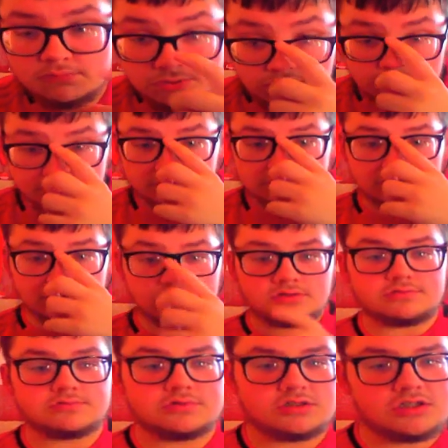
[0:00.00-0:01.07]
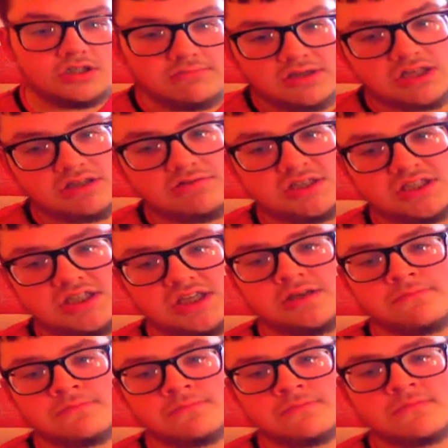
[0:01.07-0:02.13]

But it's going to be interesting.